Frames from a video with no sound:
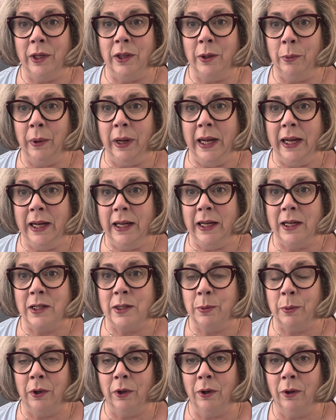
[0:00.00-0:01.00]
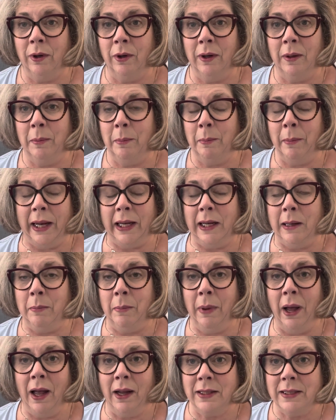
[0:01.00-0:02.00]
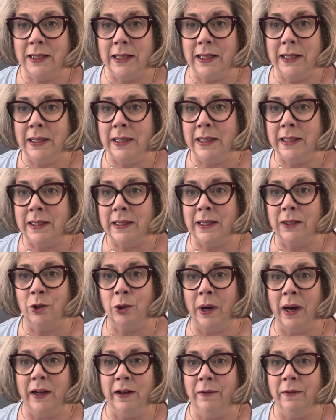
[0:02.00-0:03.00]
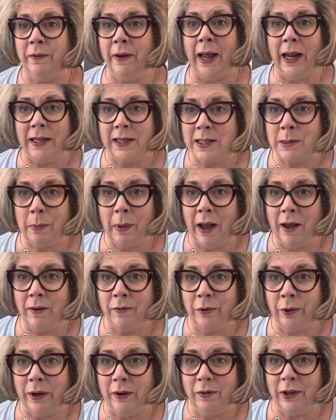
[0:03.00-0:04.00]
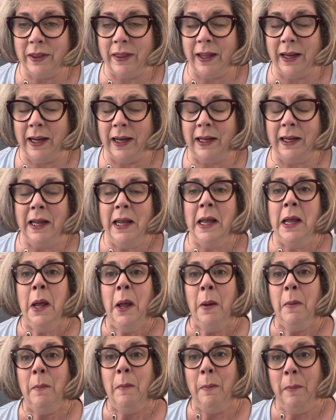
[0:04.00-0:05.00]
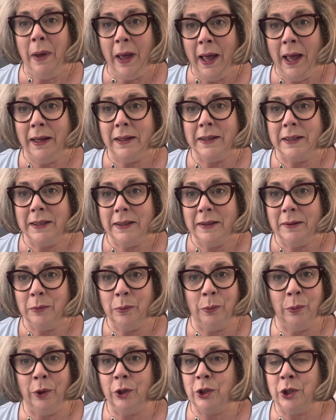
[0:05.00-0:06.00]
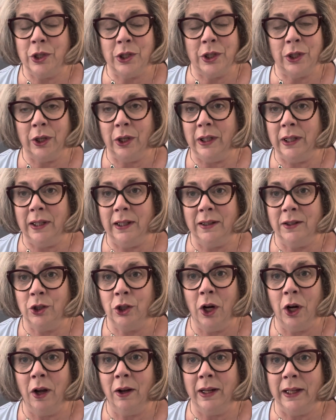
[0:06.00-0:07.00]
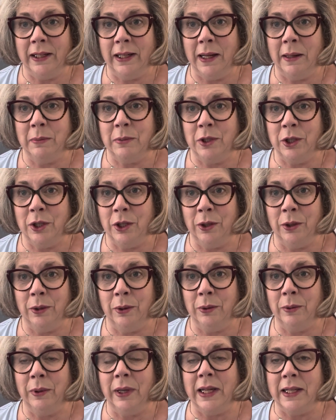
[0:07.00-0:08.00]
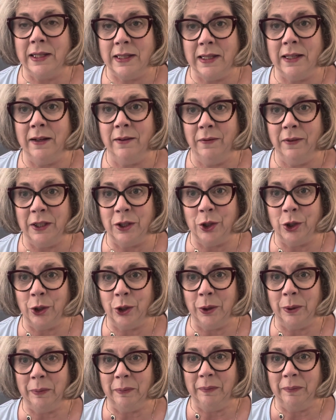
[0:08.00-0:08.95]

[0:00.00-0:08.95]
the week as we're making boxes and trying to find a spot for everything, but we're just gonna chalk it up to it's an adventure.